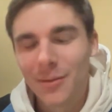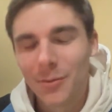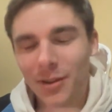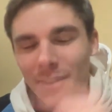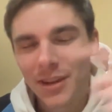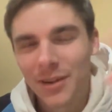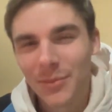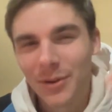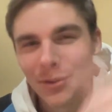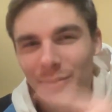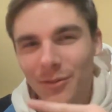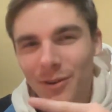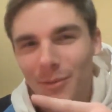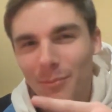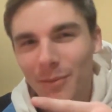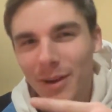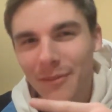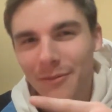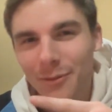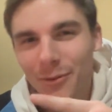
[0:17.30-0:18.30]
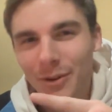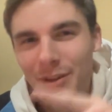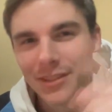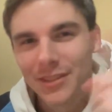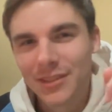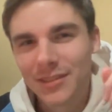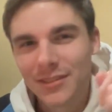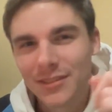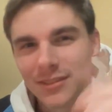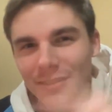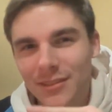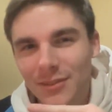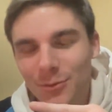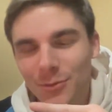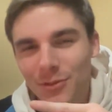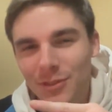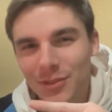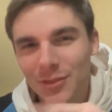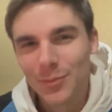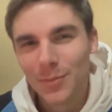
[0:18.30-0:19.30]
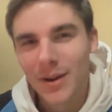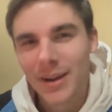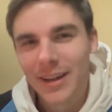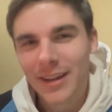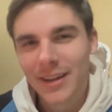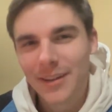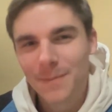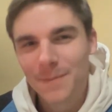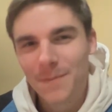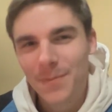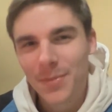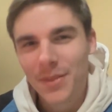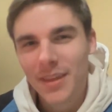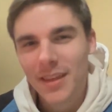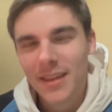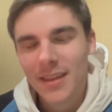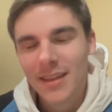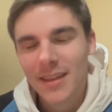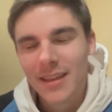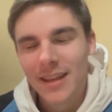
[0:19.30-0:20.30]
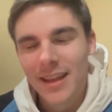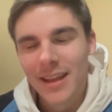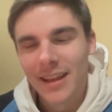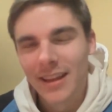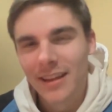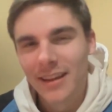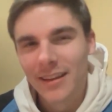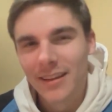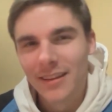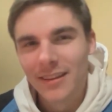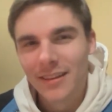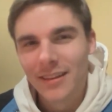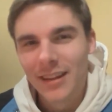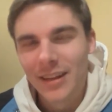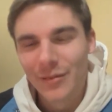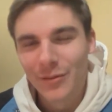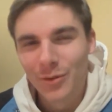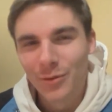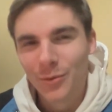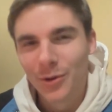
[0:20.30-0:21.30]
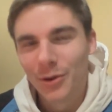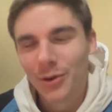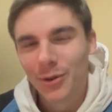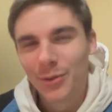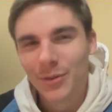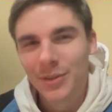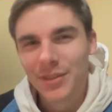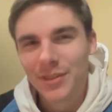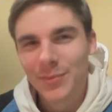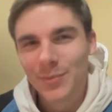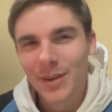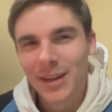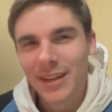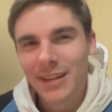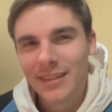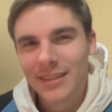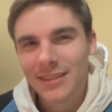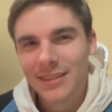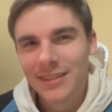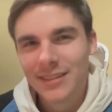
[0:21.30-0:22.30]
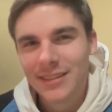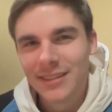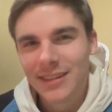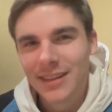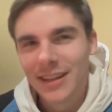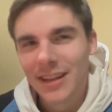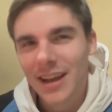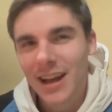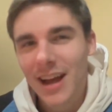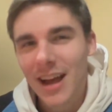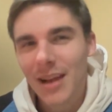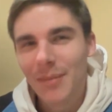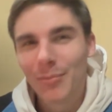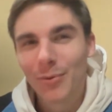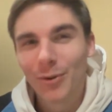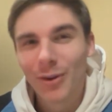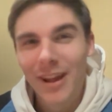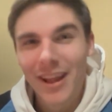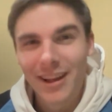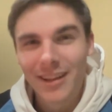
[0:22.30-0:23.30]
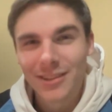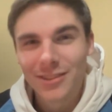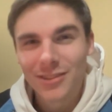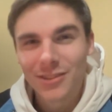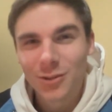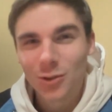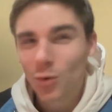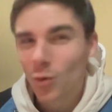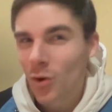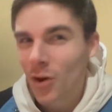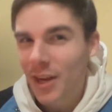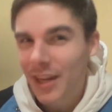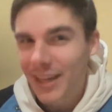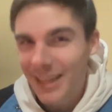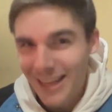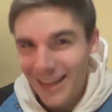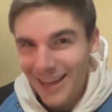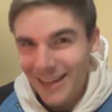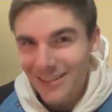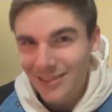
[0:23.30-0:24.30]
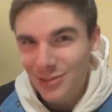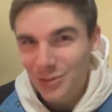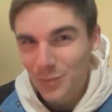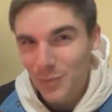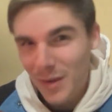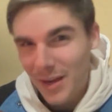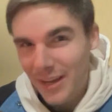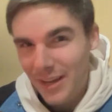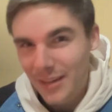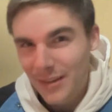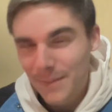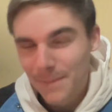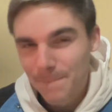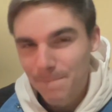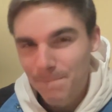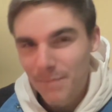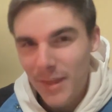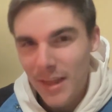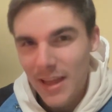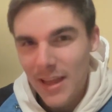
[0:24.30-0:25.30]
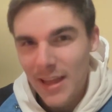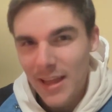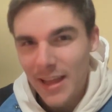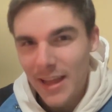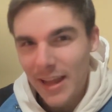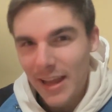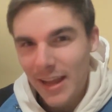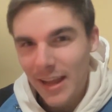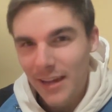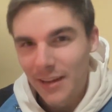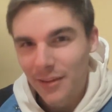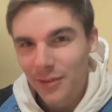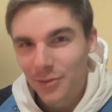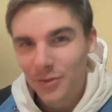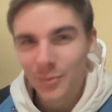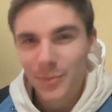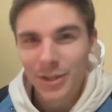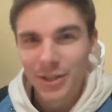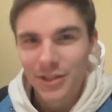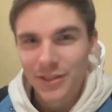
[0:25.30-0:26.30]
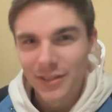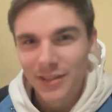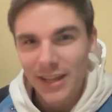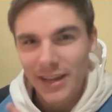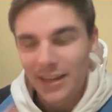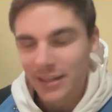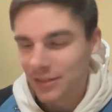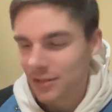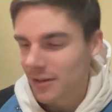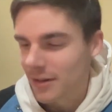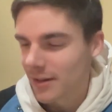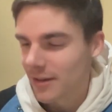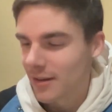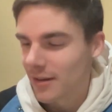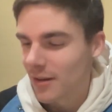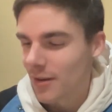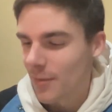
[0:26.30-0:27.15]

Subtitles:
coming from my voice through this mic. And if you're wondering what this mic is, it's a HyperX Quadcast mic, and there's a bunch of settings on it,